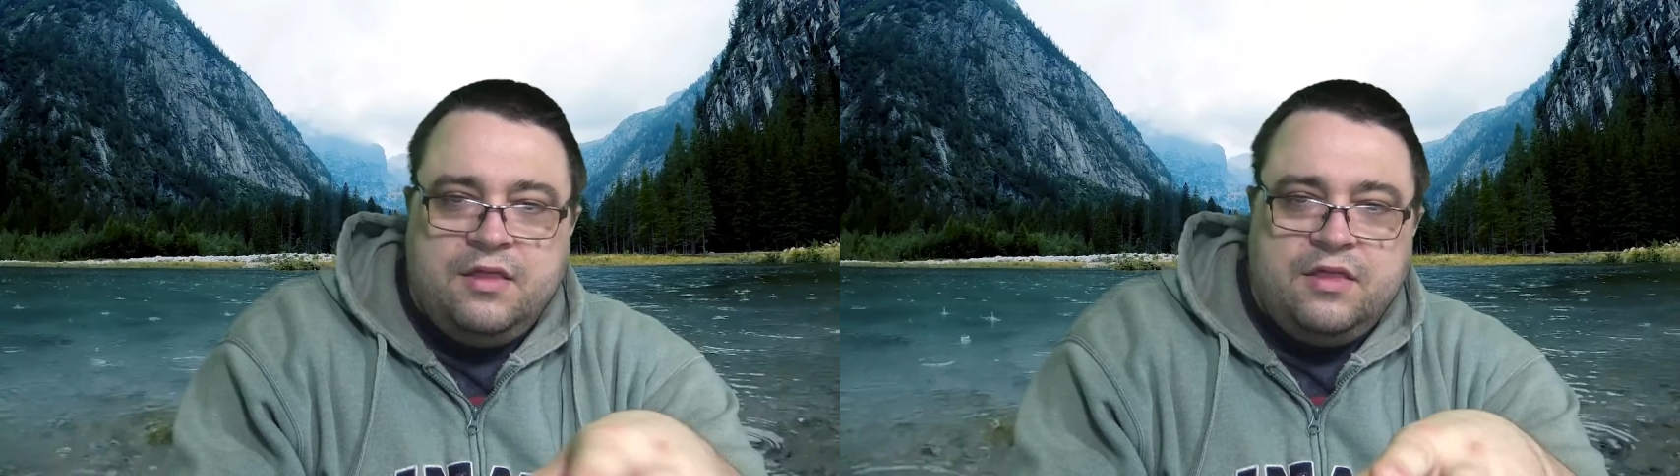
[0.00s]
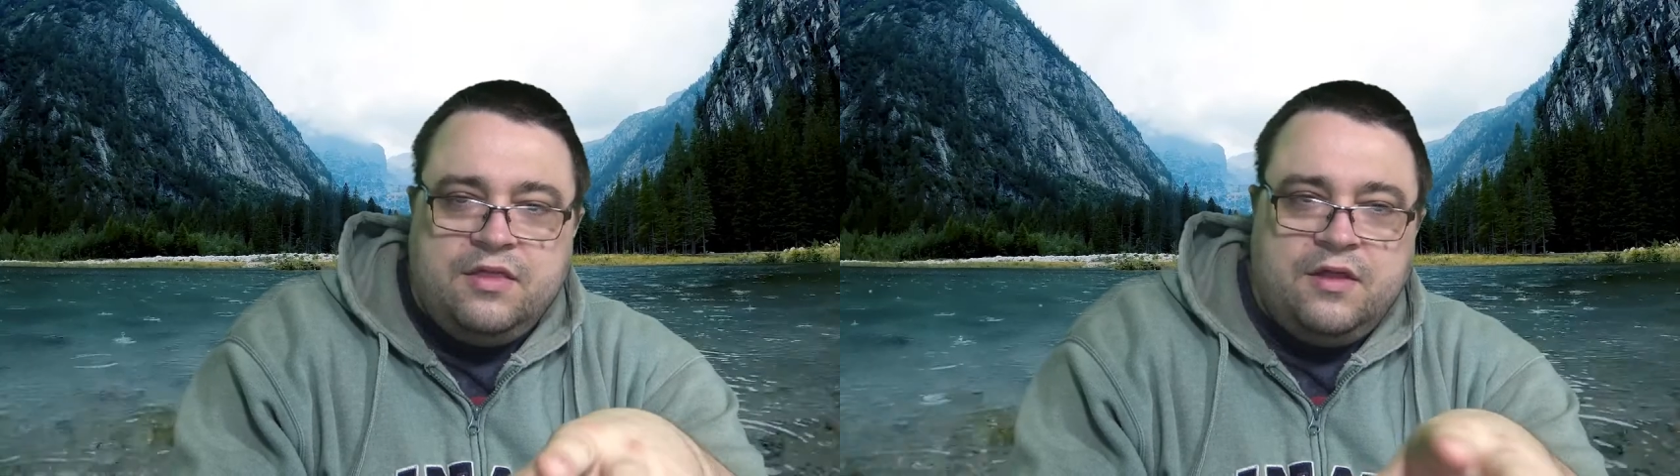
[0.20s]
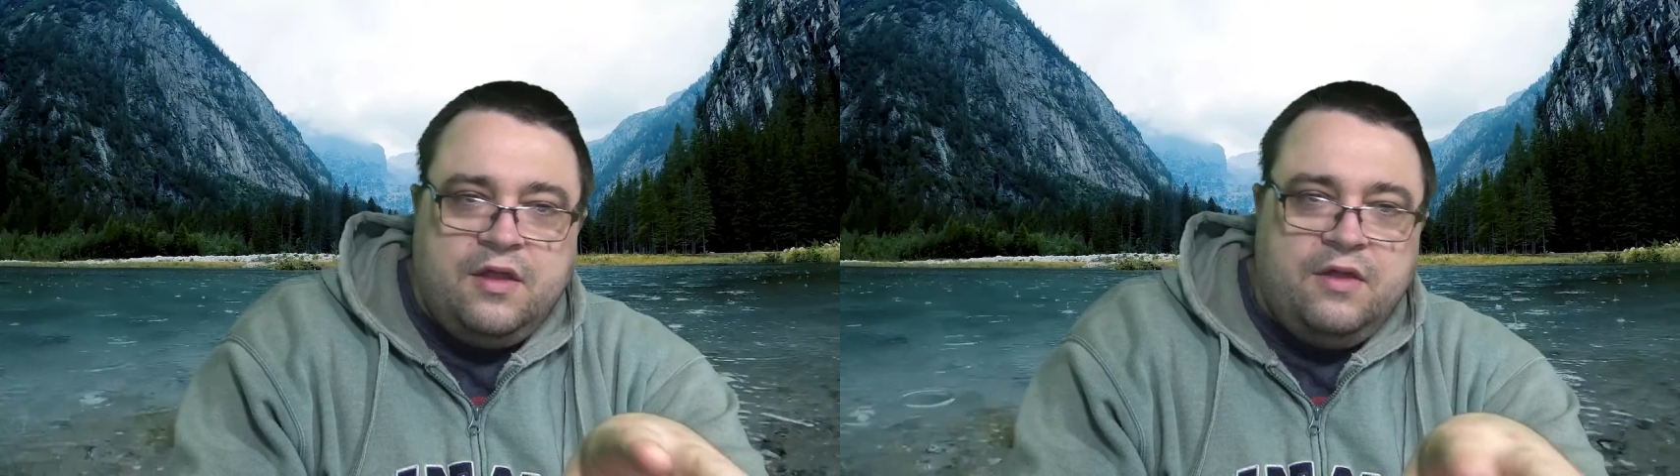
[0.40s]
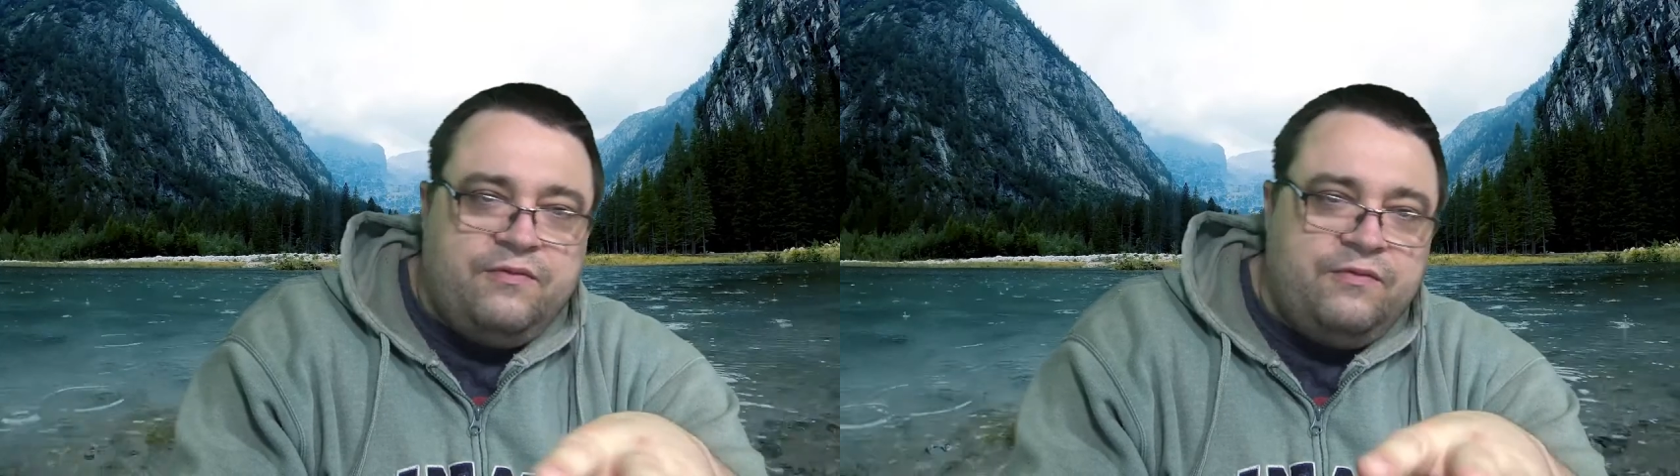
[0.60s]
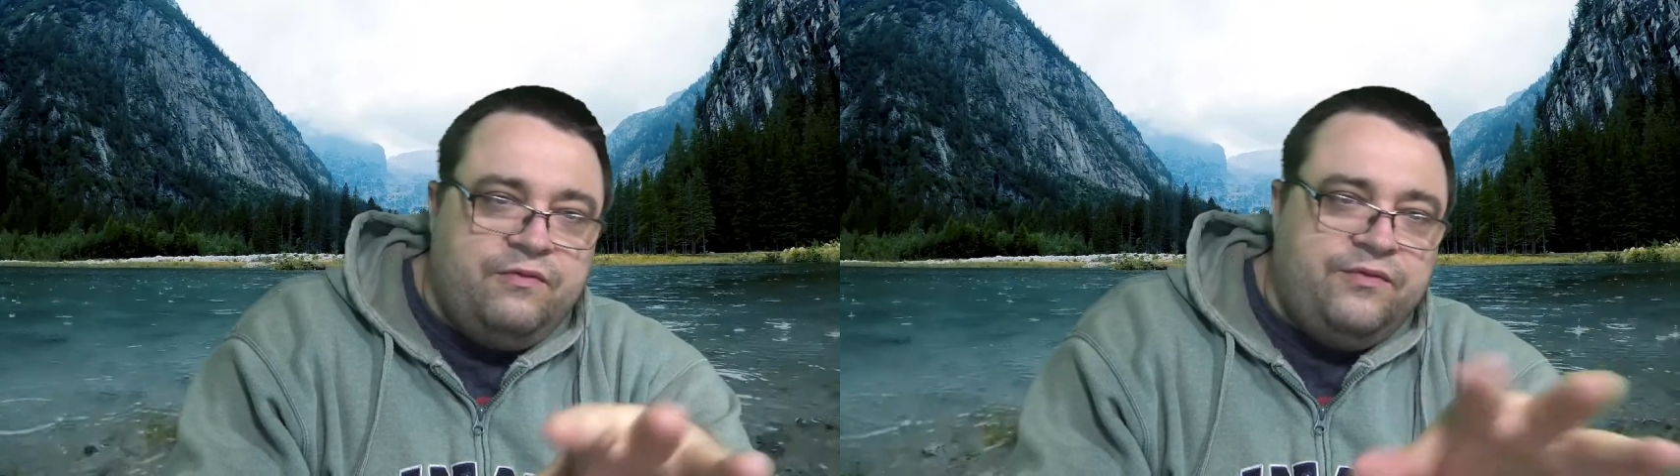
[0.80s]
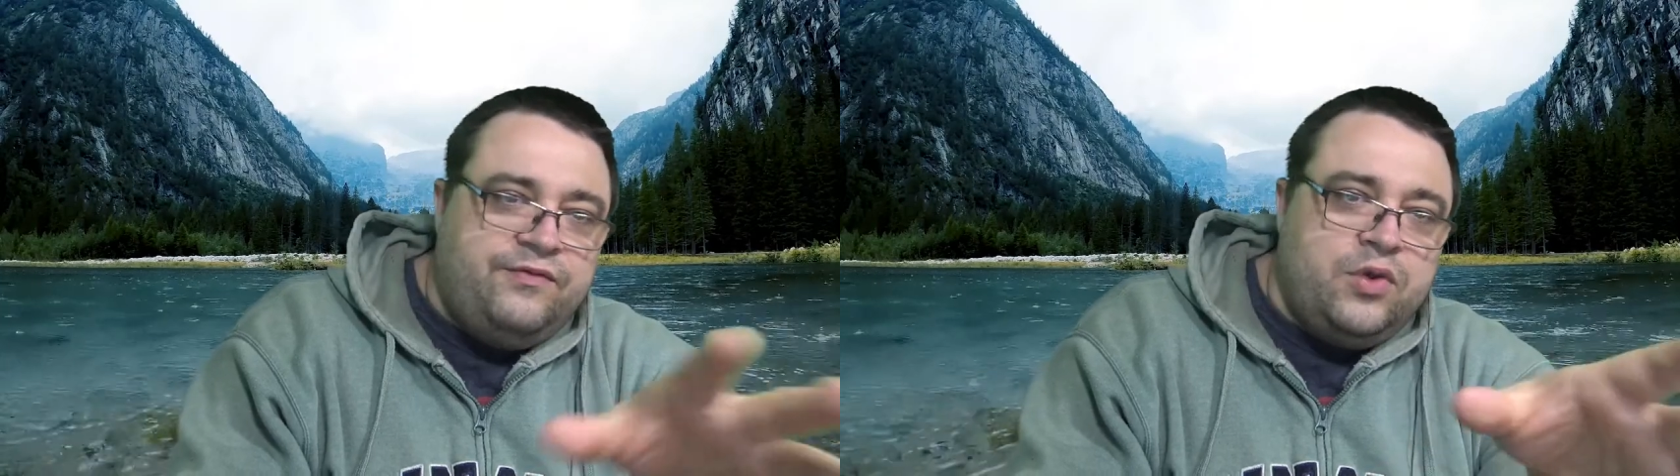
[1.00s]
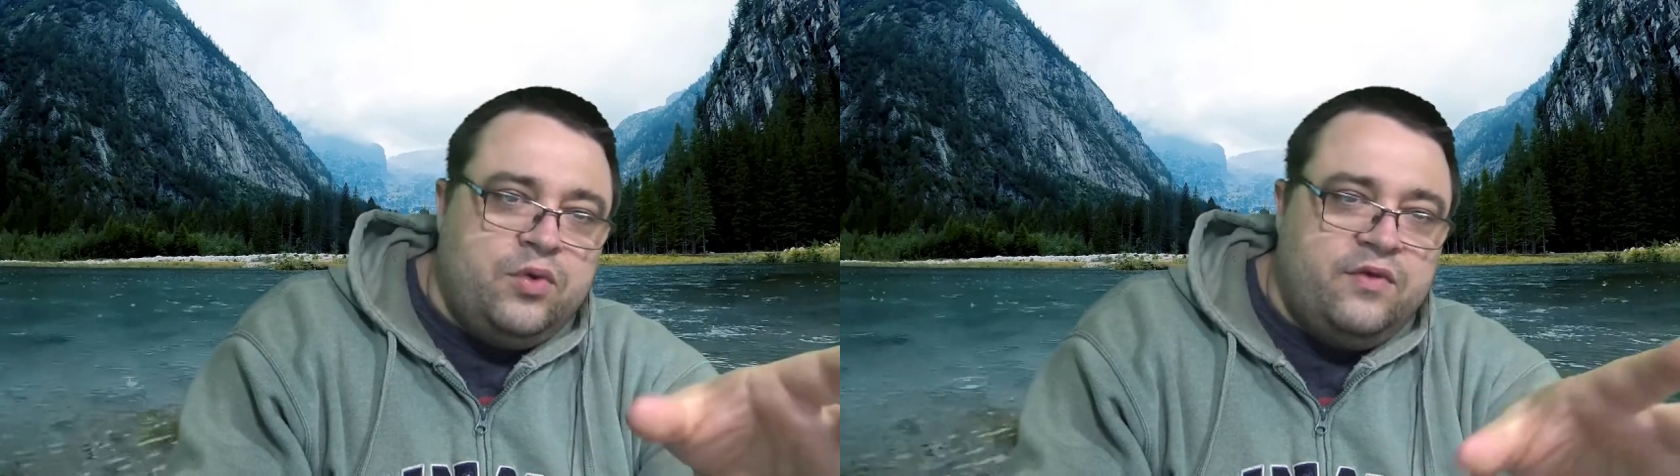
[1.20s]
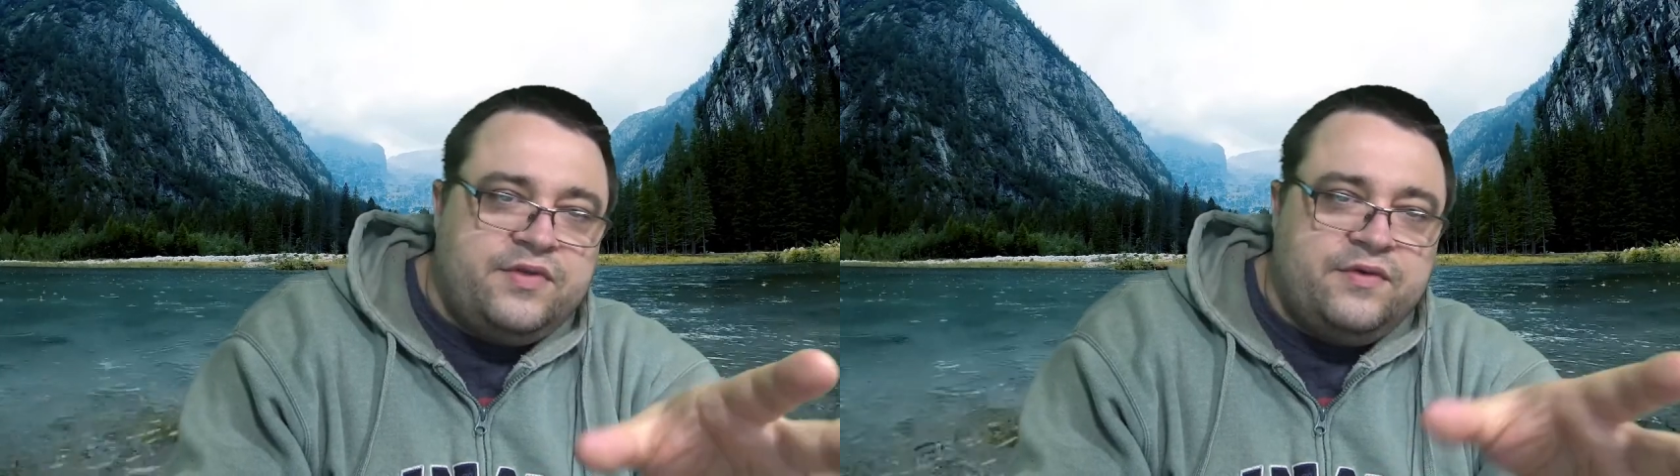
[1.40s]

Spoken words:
the view of the